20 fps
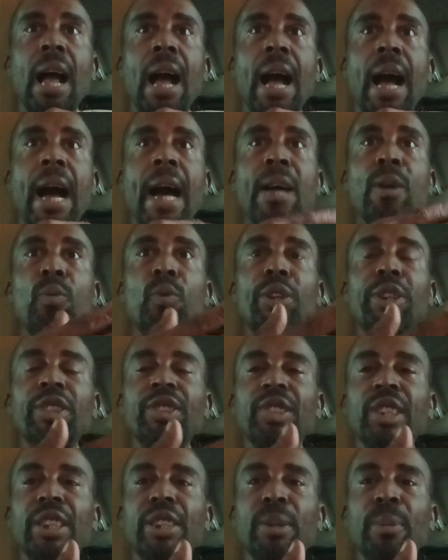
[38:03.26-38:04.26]
I want to
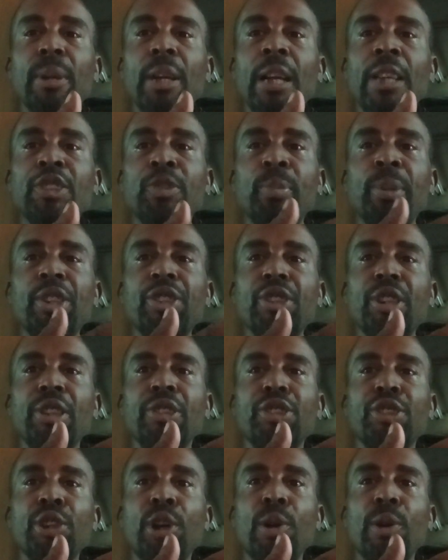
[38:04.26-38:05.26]
send a special
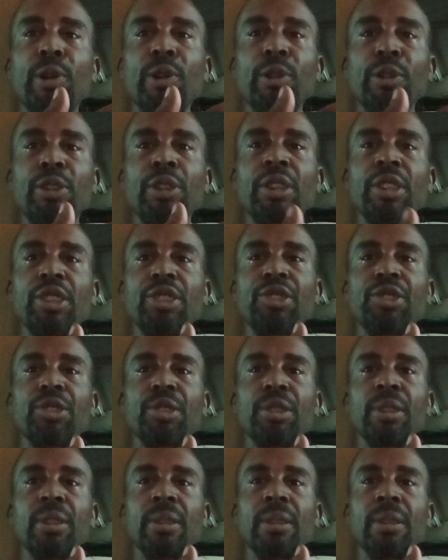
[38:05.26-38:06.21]
shout out to this